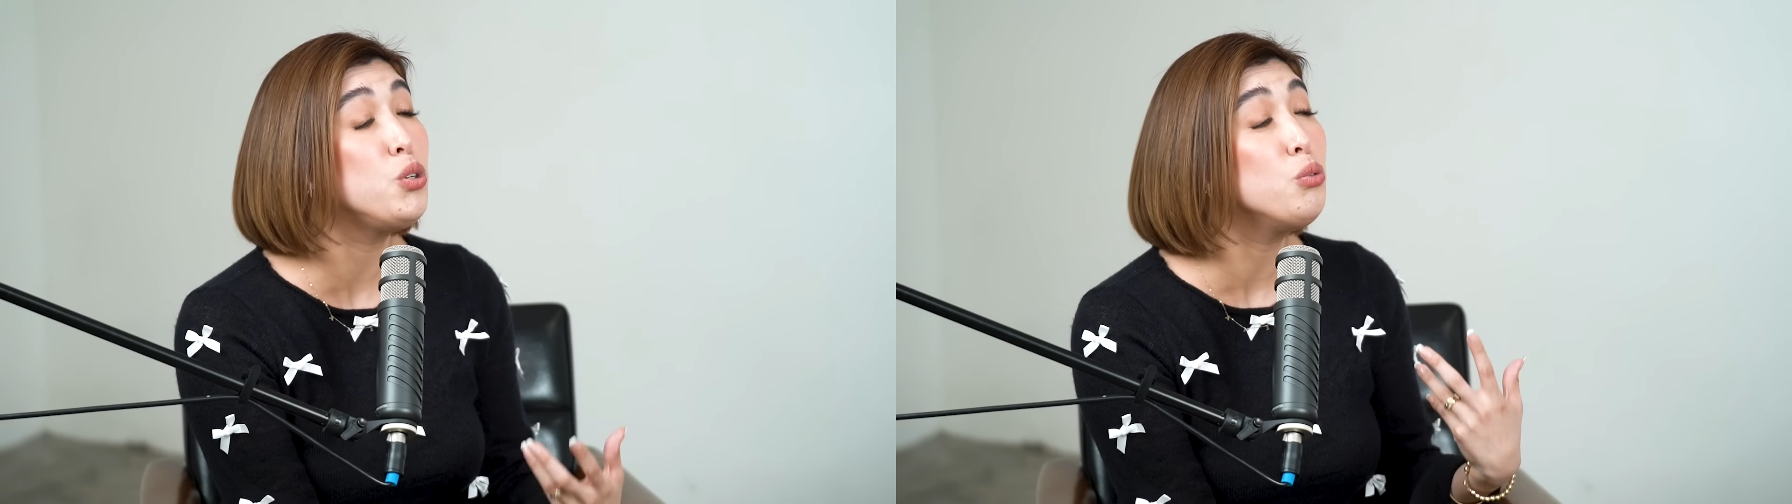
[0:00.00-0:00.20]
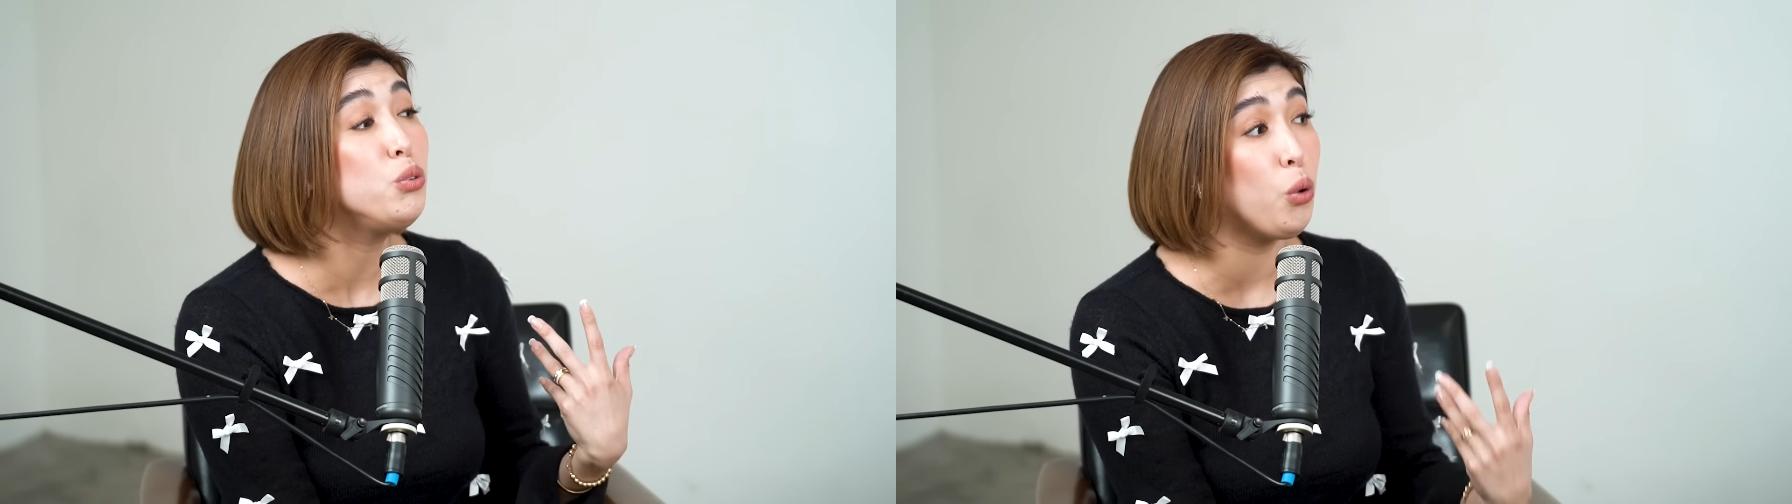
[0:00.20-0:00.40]

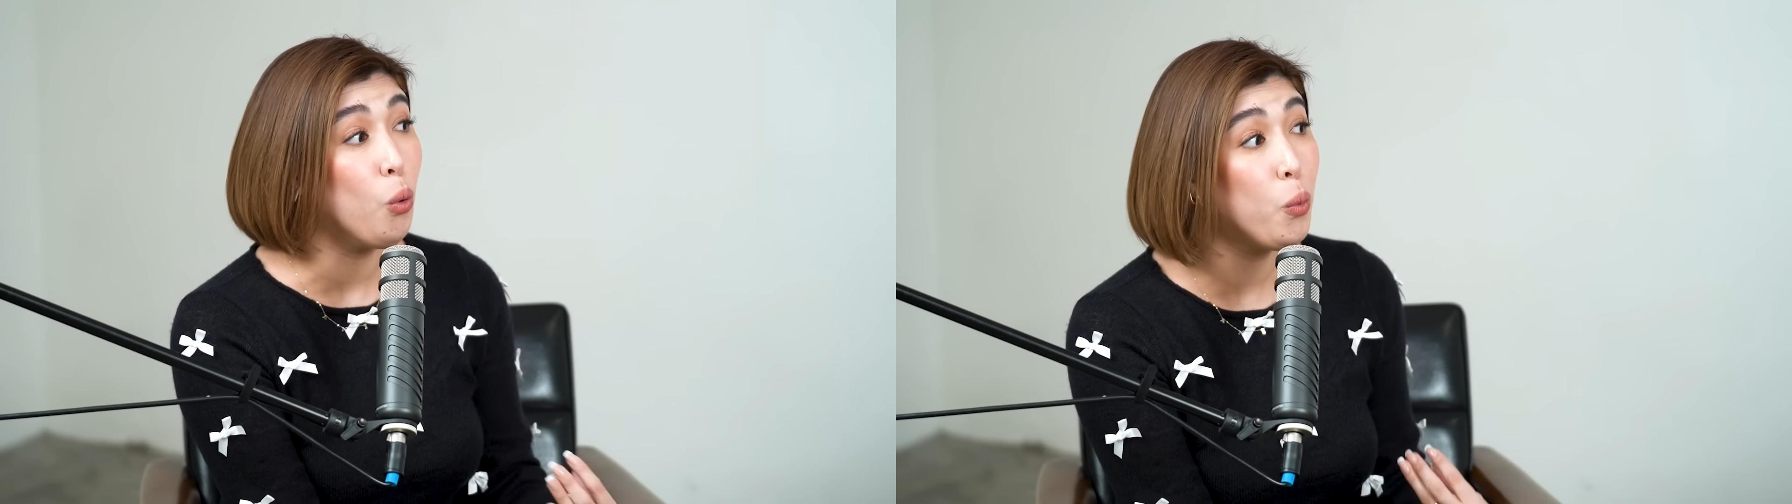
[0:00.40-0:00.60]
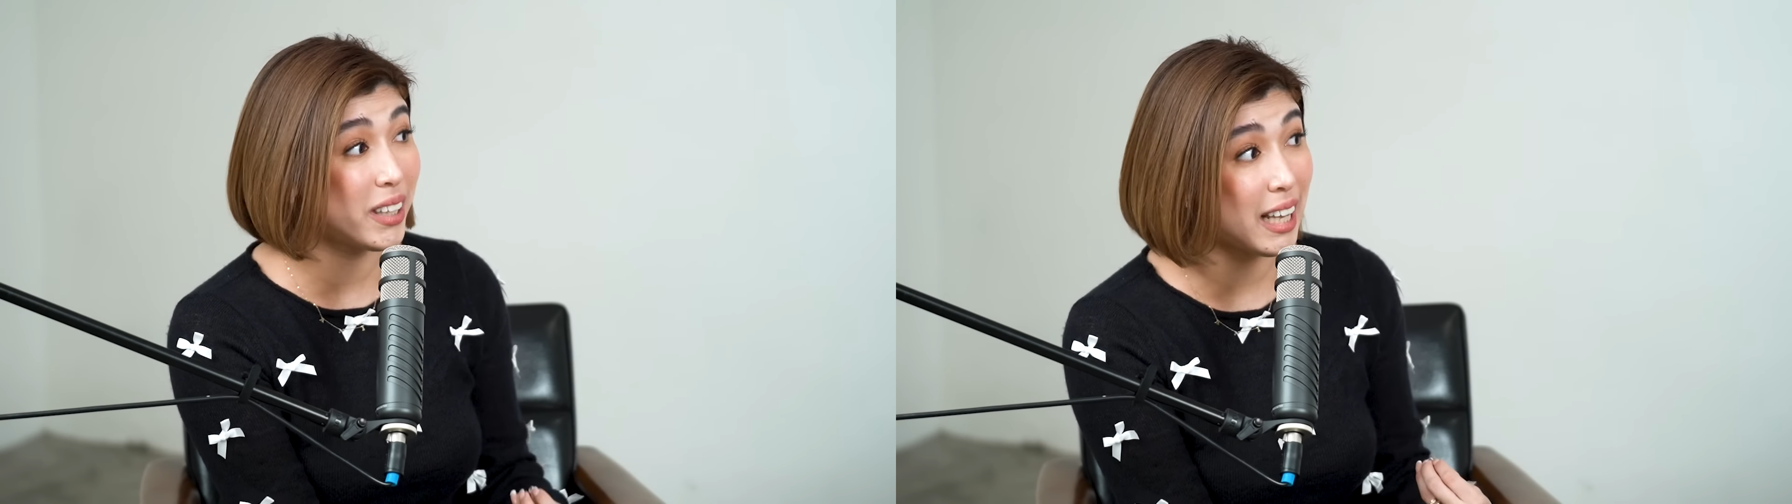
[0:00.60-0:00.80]
Do you
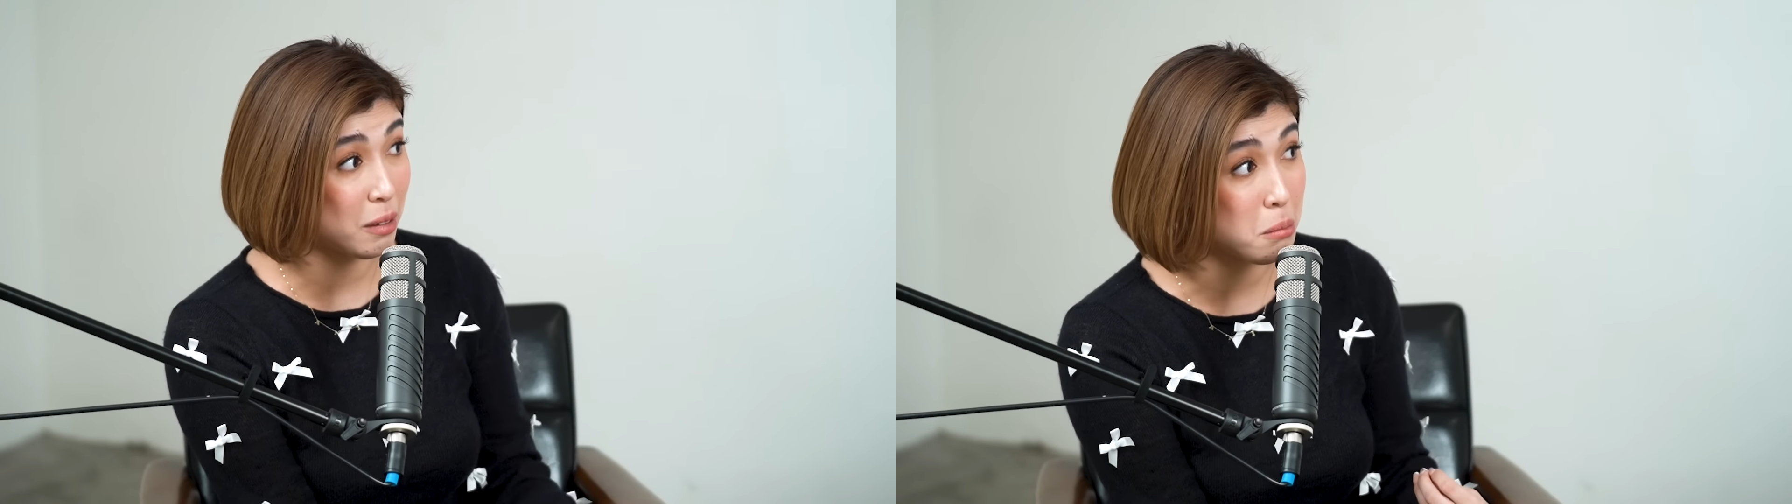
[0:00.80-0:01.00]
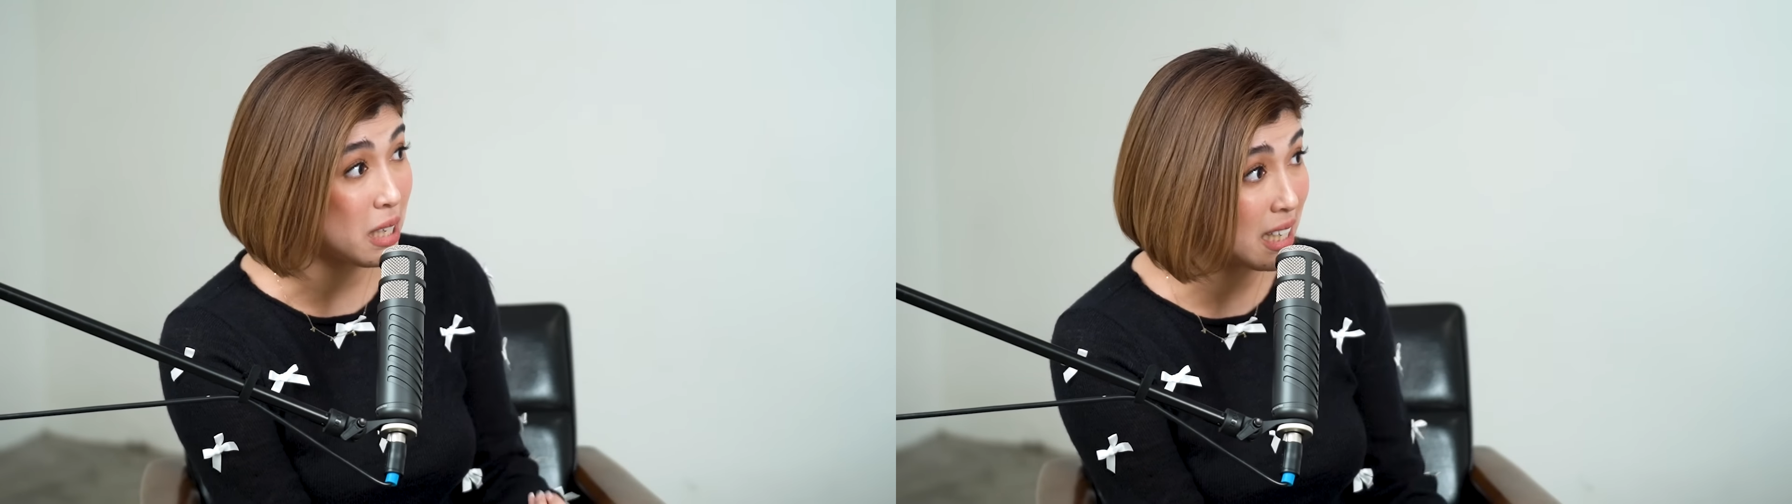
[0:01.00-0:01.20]
know what that